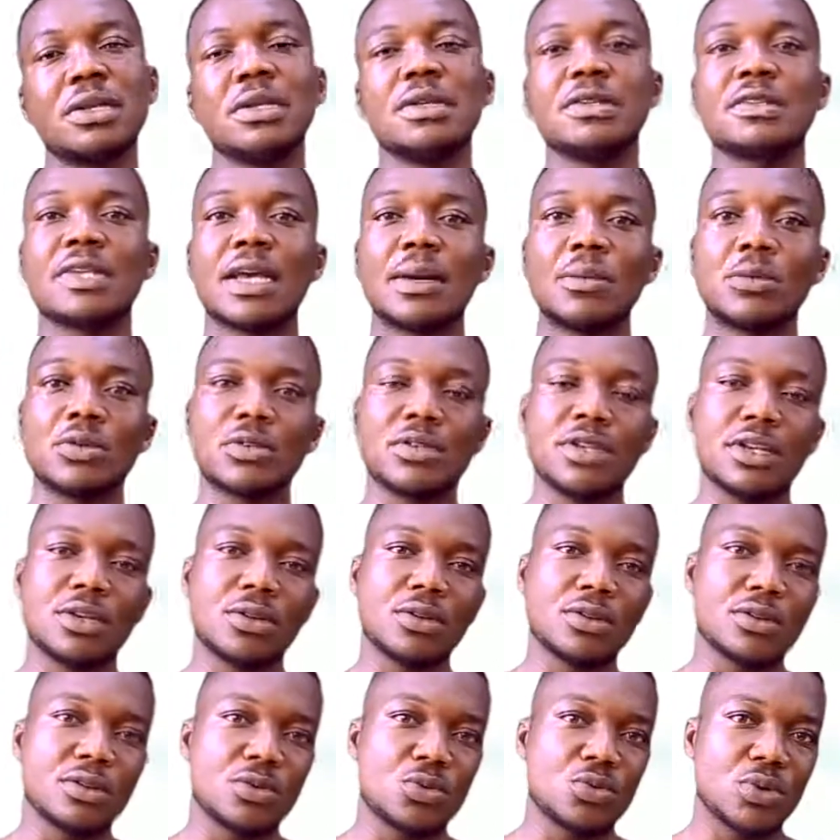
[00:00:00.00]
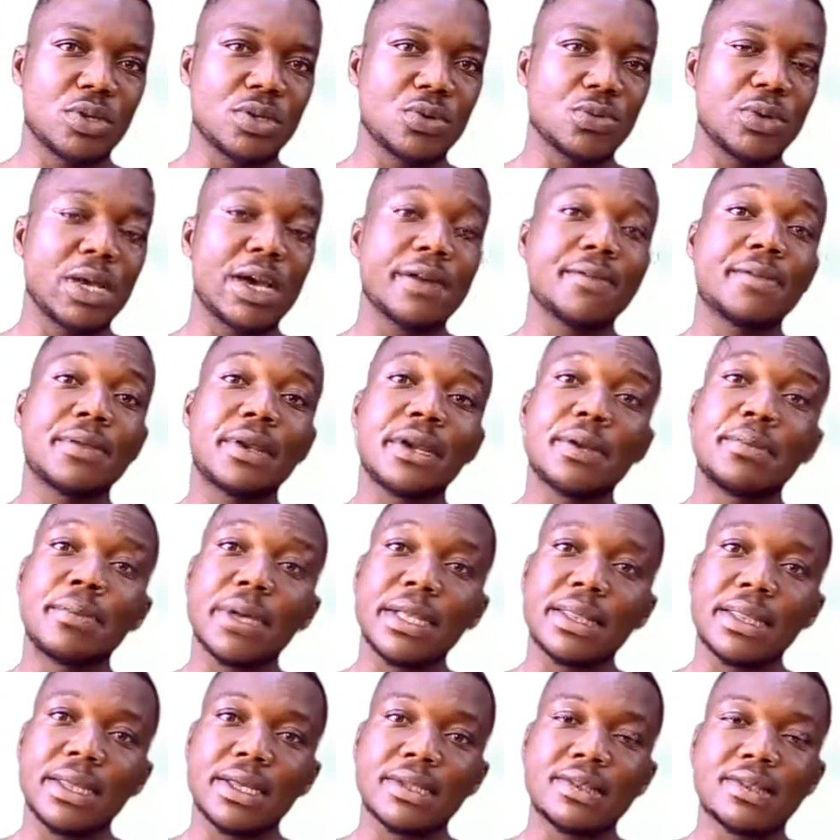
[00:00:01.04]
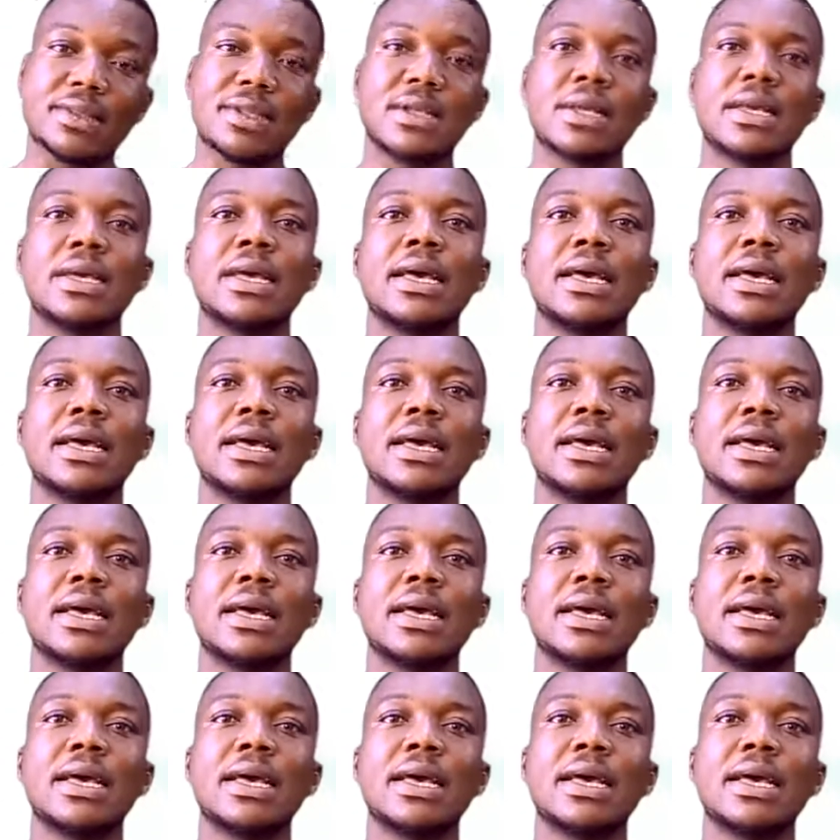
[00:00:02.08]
simultaneous equation. We have three methods.